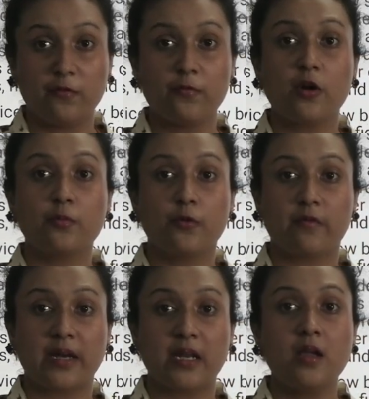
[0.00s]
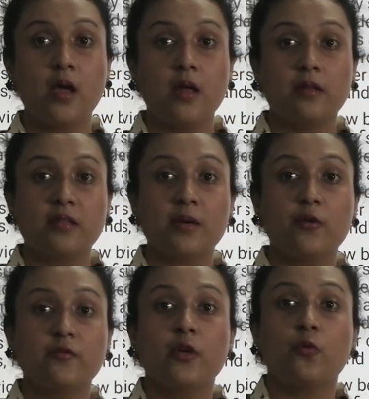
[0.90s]
we are providing some
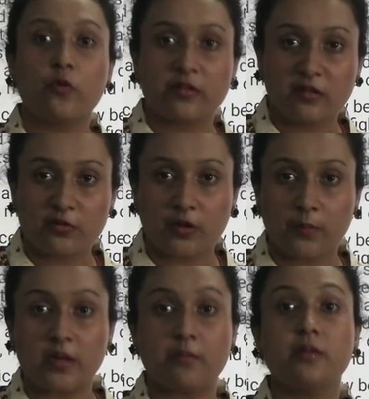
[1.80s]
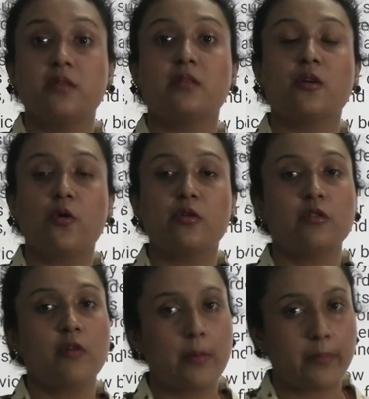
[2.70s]
of the courses to the people, these are
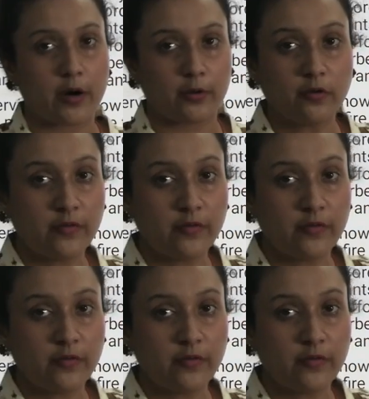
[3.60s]
also a part of